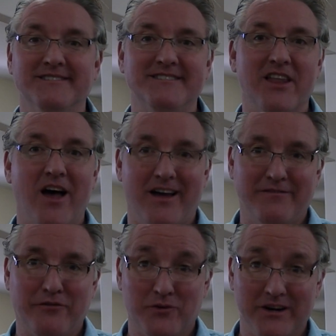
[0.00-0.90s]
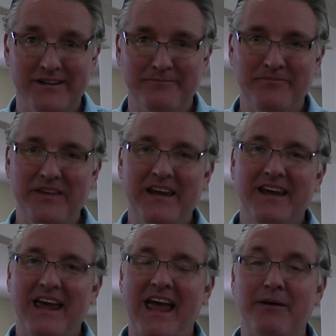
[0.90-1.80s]
slot for it.
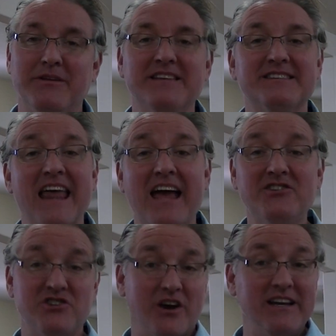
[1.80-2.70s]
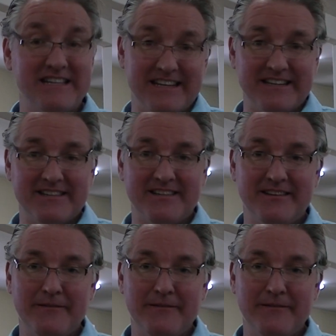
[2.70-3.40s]
But this last year I didn't.